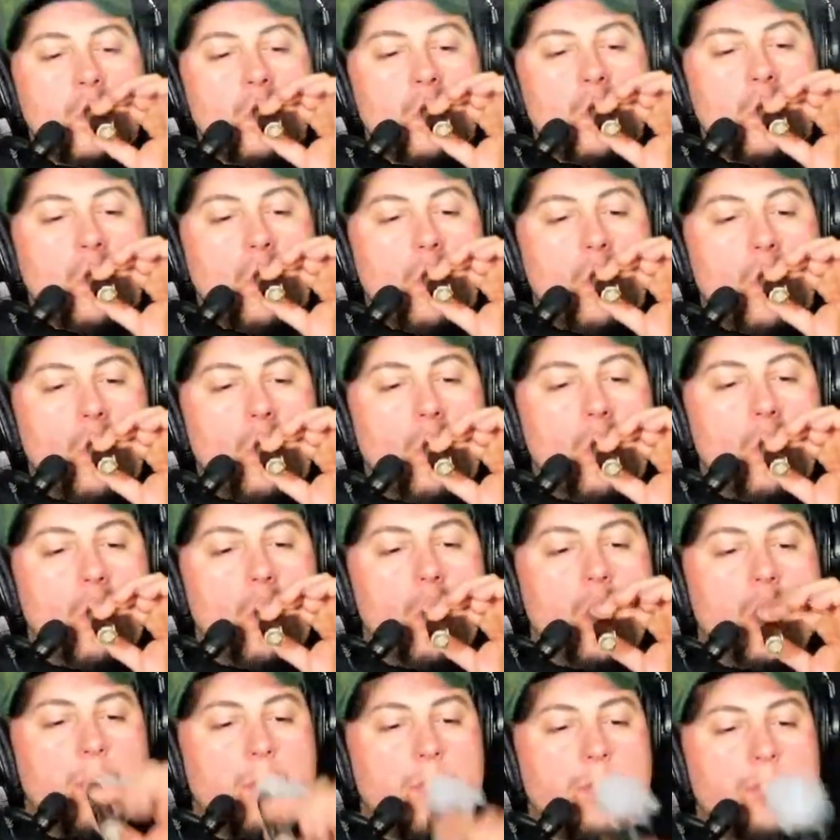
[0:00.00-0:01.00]
Let's see.
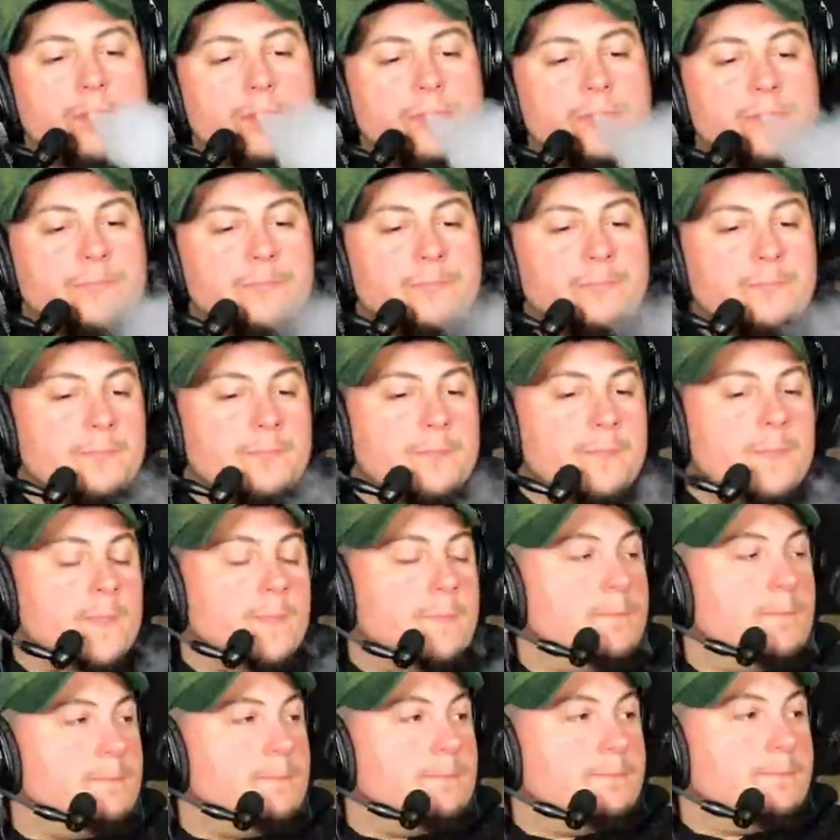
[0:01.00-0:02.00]
What other
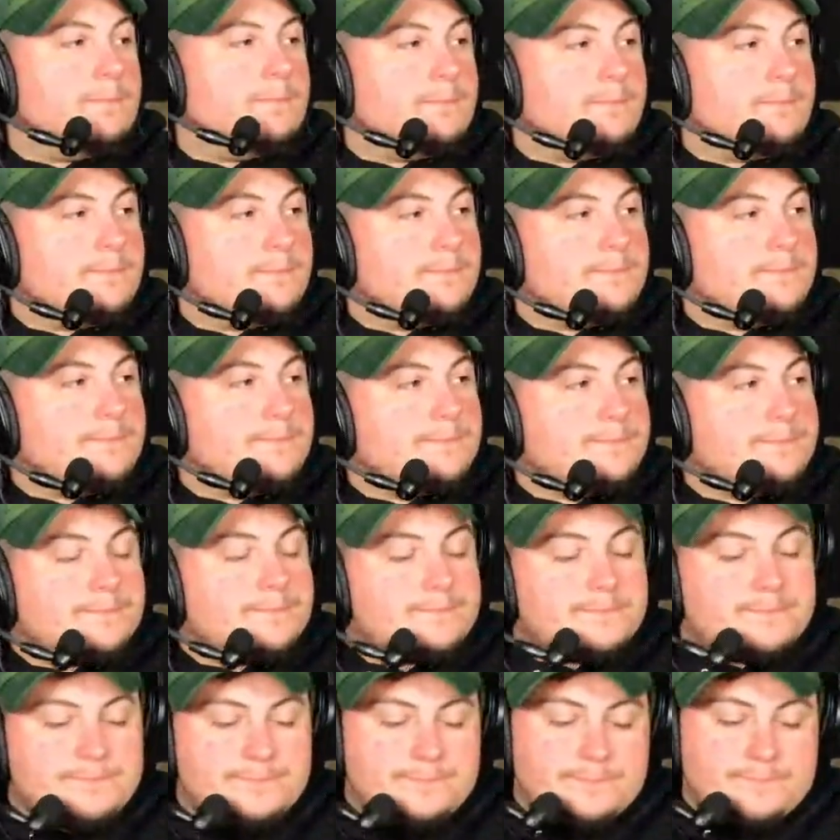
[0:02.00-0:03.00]
questions could I ask you?
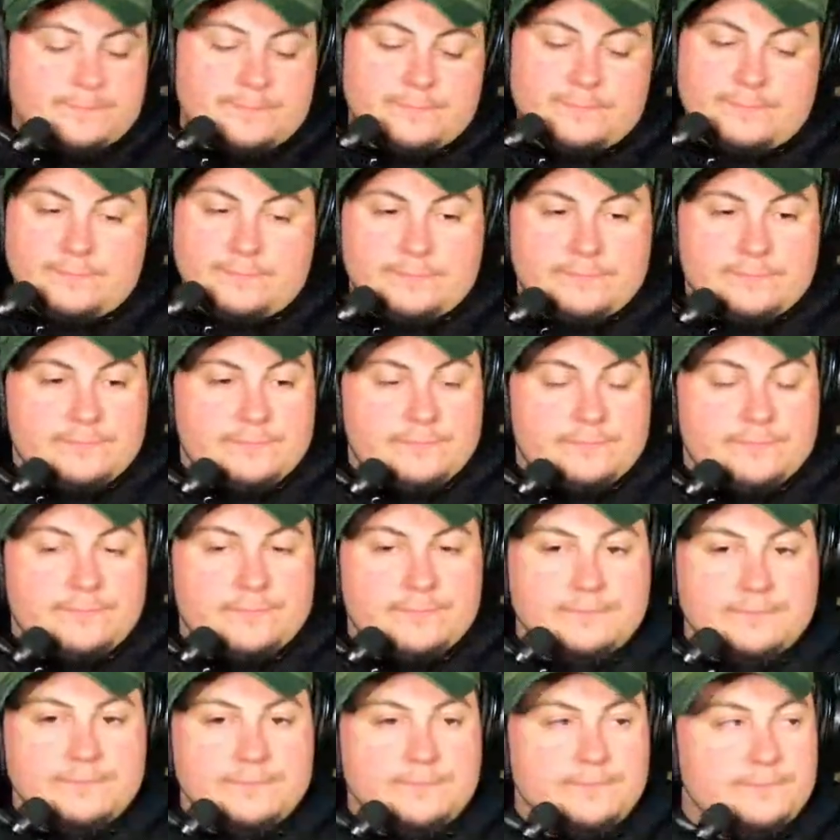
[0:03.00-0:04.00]
I could ask you about
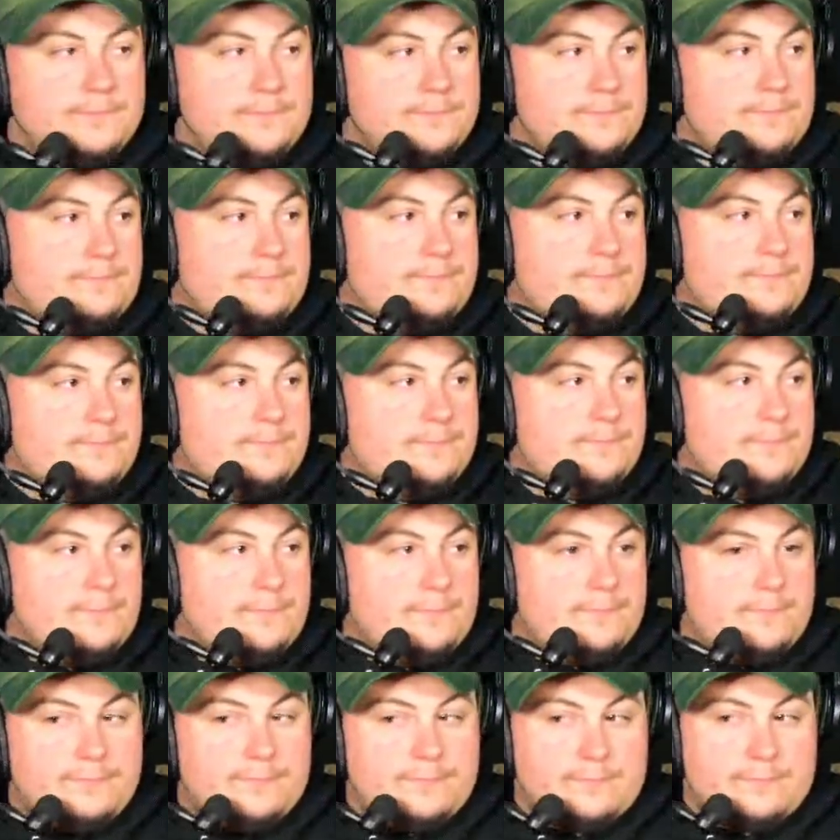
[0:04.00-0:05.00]
Nicole.
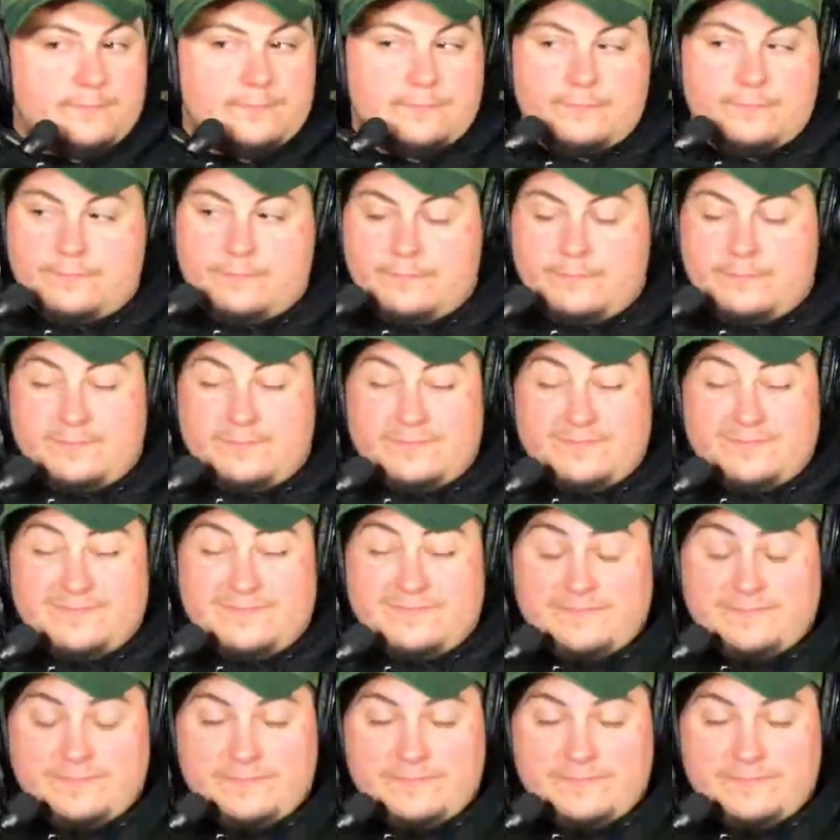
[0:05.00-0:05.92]
You want to go down this rabbit hole?